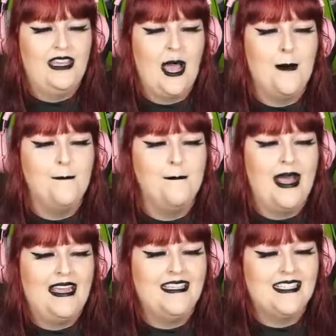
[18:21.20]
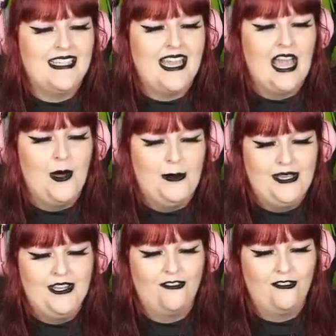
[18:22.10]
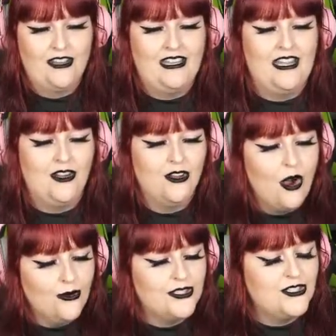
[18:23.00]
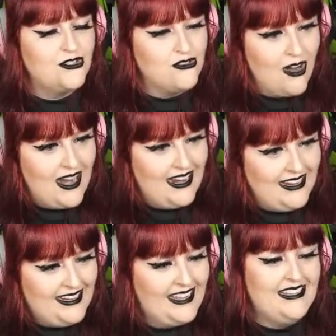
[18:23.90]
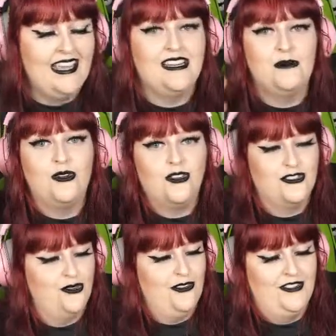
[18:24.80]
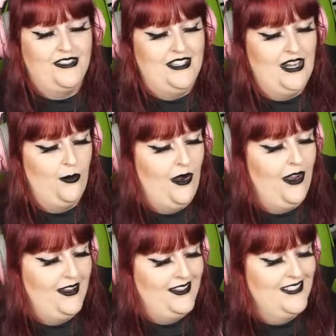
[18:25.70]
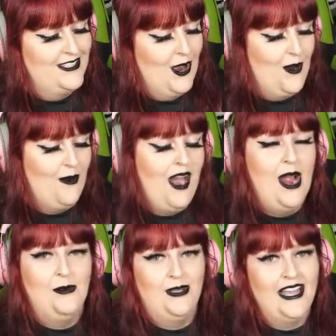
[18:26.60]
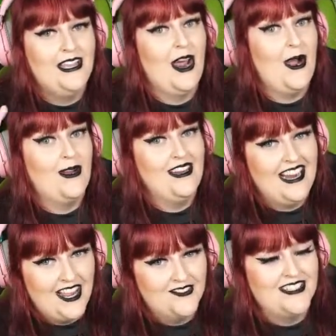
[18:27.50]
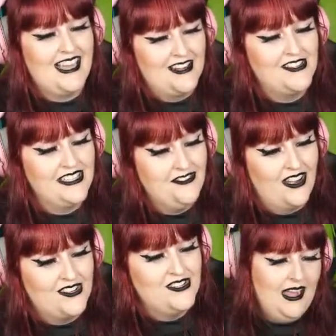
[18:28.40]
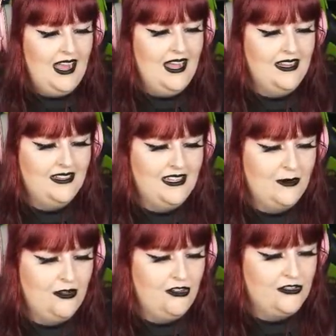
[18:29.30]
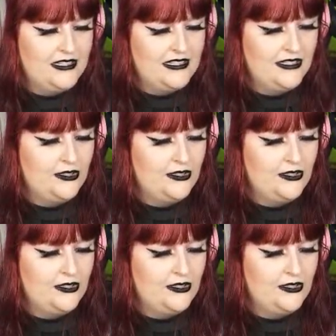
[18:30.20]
amazing, epic freaking ghost train. Again, I'm not sure if this is gonna work, so I will let you know if it's actually functional. And then we've got this little